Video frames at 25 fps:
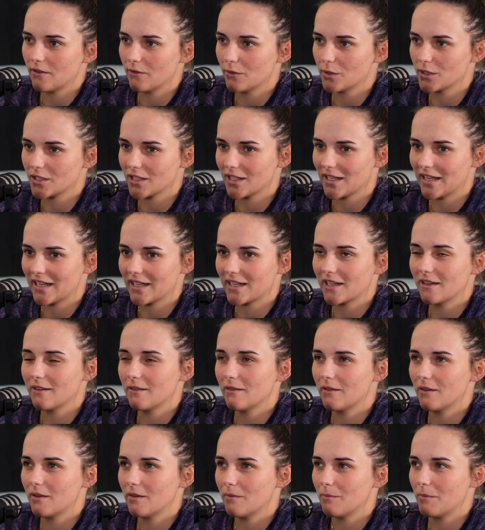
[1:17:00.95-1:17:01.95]
was like
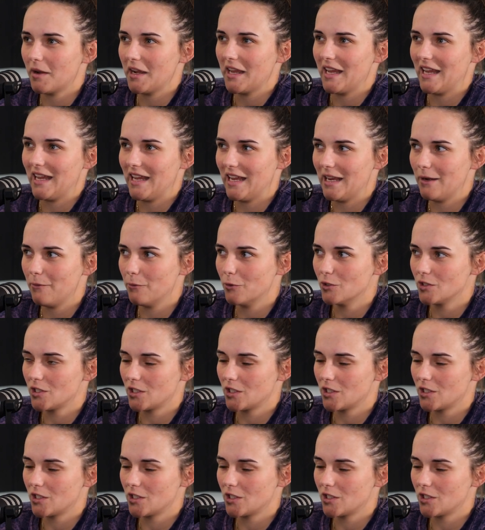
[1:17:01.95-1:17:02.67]
my head was